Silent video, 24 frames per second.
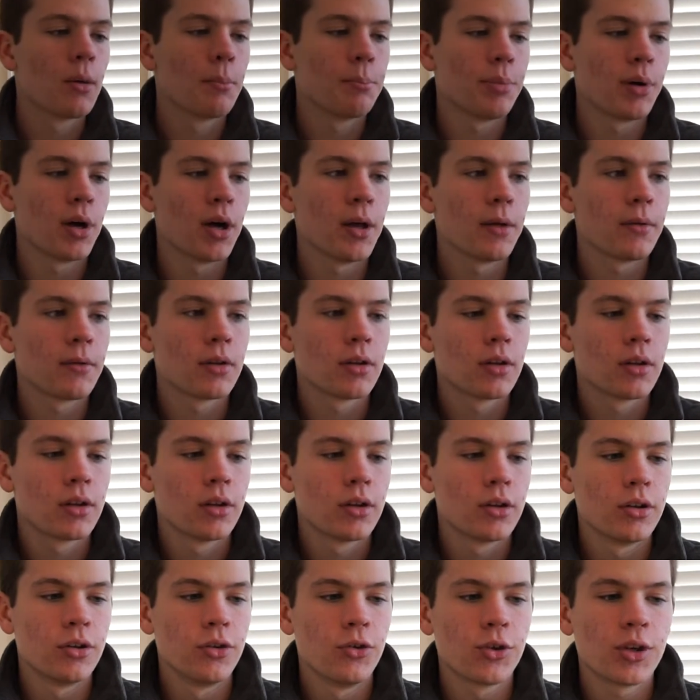but
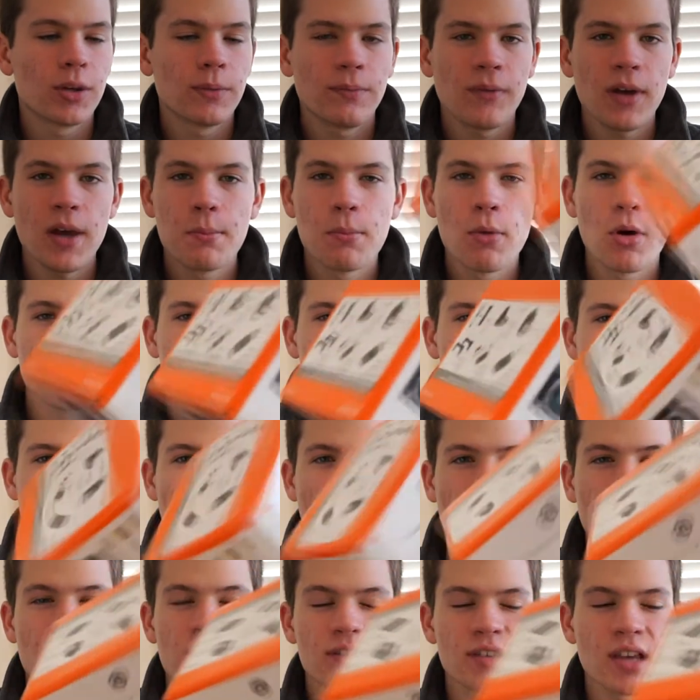you can find most of
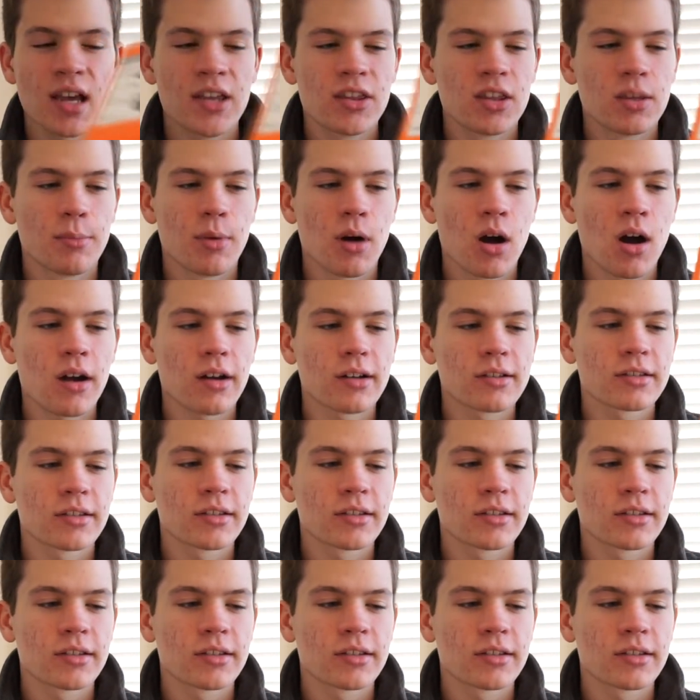that on the side of the box,